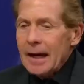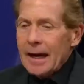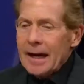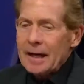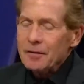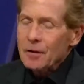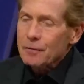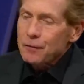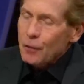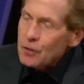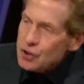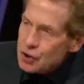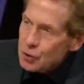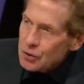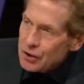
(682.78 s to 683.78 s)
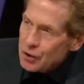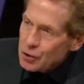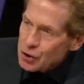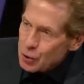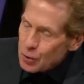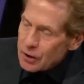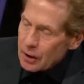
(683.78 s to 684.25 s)
And the first 2
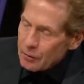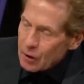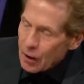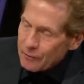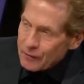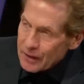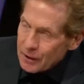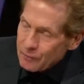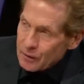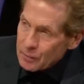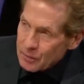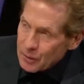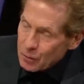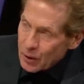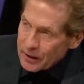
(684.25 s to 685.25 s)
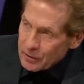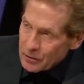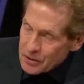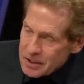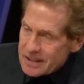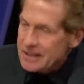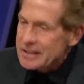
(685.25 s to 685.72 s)
years, you were coming off an MVP
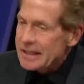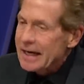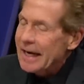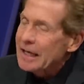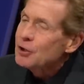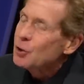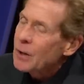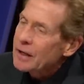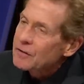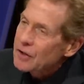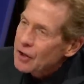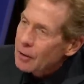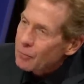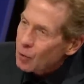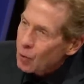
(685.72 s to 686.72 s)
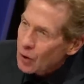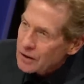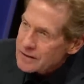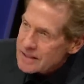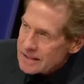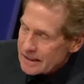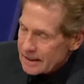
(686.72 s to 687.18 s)
regular season, and you had the number
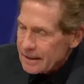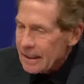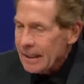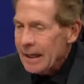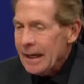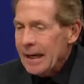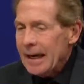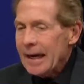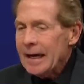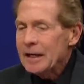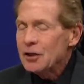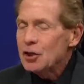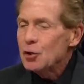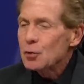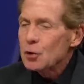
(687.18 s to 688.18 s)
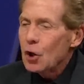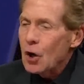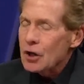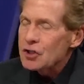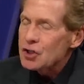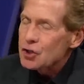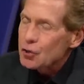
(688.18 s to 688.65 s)
one seed. And you
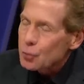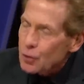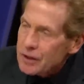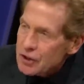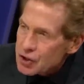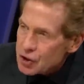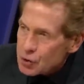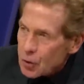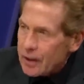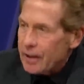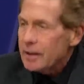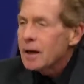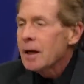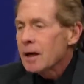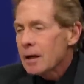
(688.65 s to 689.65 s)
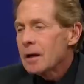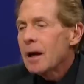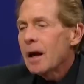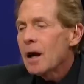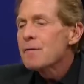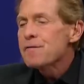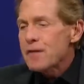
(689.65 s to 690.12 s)
lost three straight,
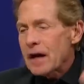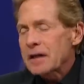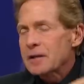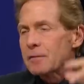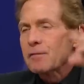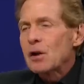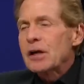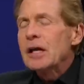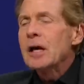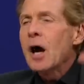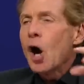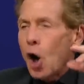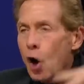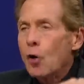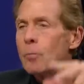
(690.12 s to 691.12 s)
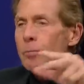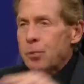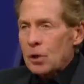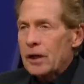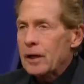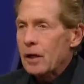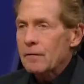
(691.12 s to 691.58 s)
effectively, home
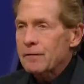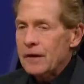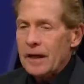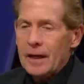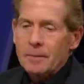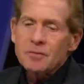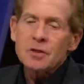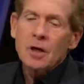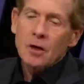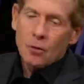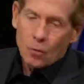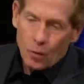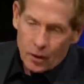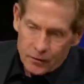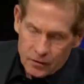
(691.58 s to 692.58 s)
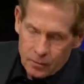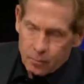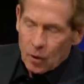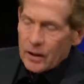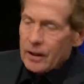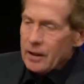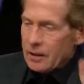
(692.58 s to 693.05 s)
playoff games, one to
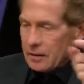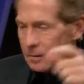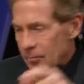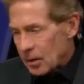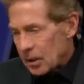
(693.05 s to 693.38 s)
Brady in the